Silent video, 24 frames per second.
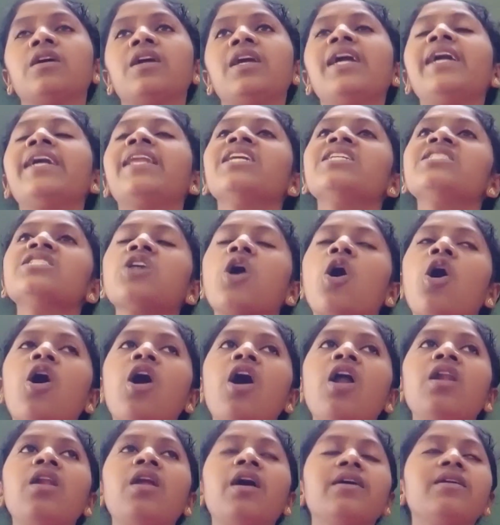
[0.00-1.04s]
It is
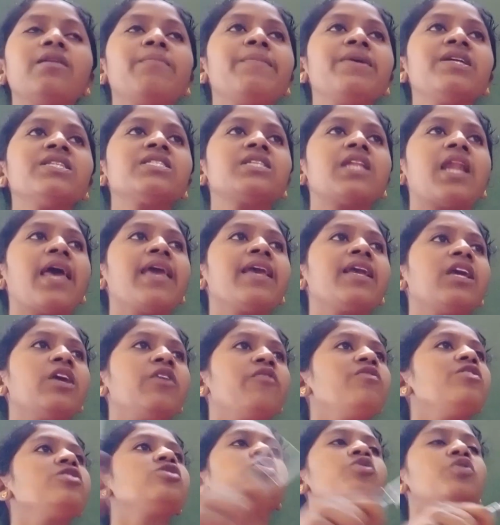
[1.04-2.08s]
all means like
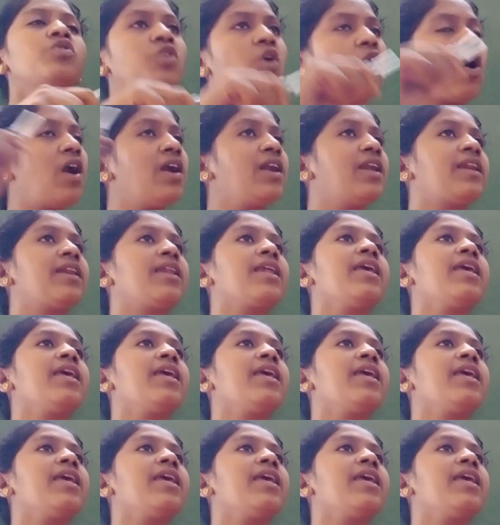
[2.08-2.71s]
we should not